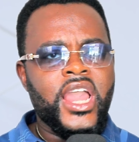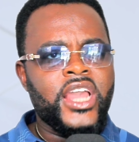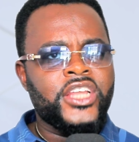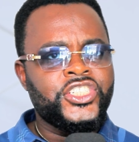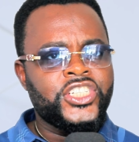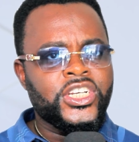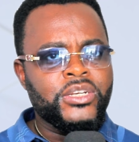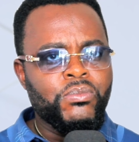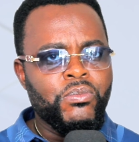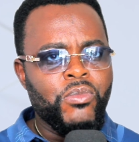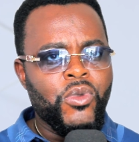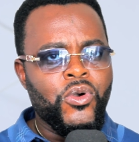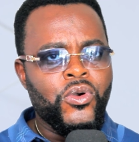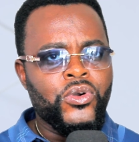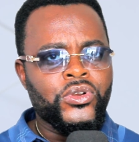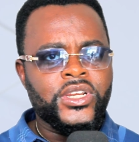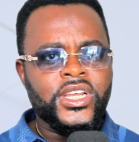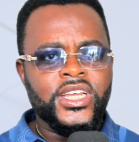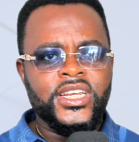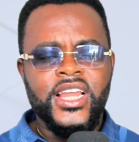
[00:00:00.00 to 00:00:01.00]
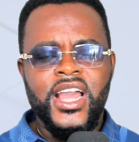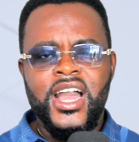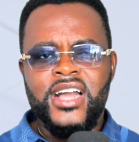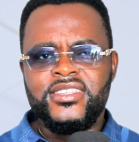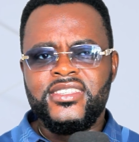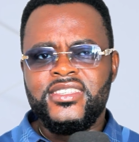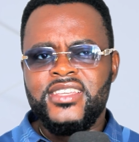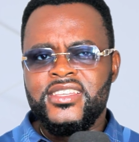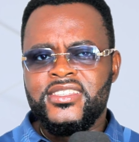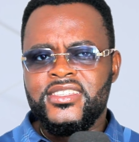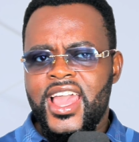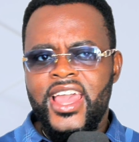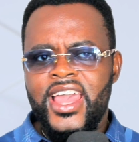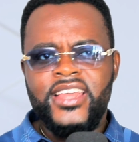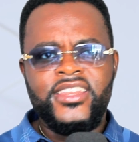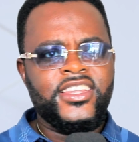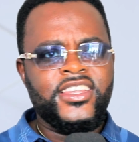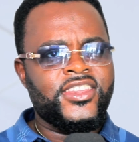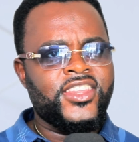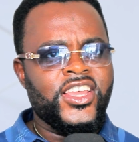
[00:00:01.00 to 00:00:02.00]
Agent mode can access
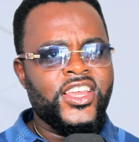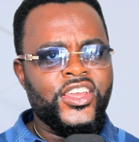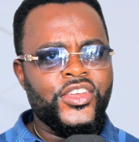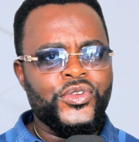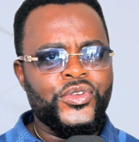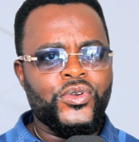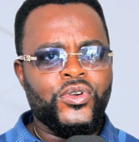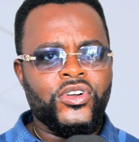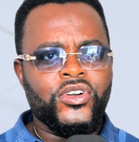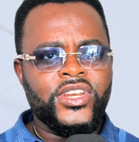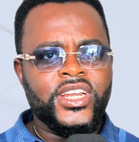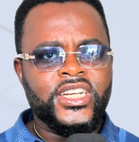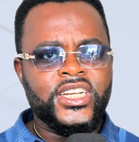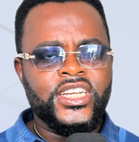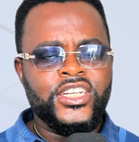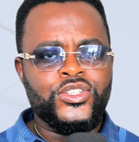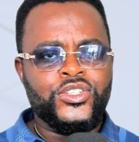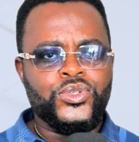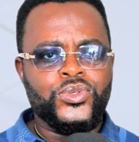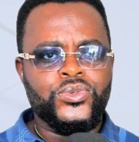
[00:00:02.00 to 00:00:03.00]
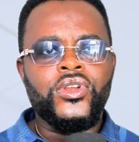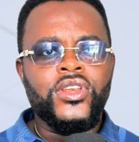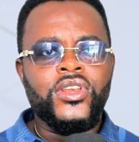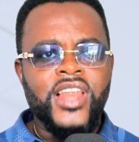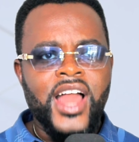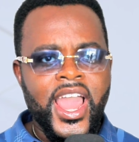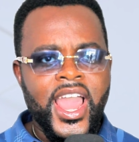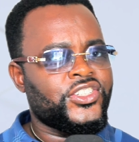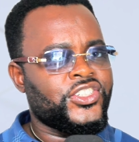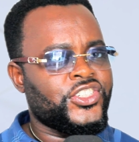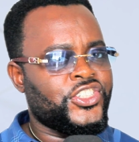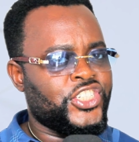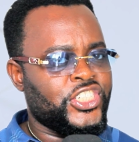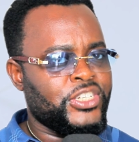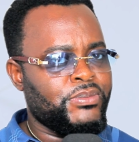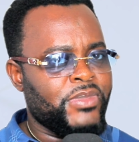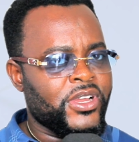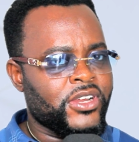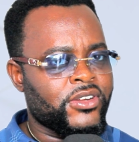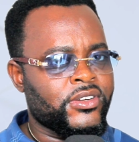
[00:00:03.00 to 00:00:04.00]
anything you connect it to, like
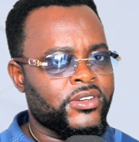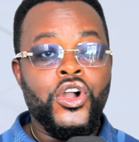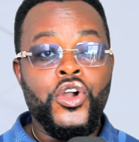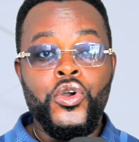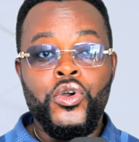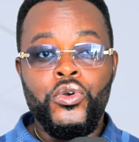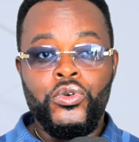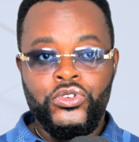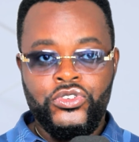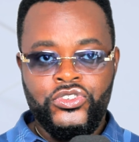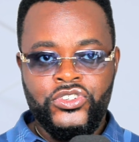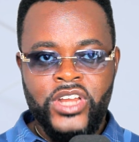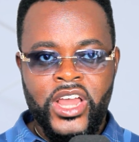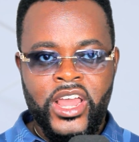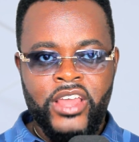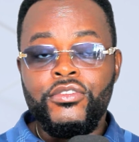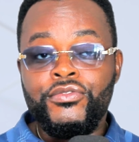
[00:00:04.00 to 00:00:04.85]
Gmail, Google Drive.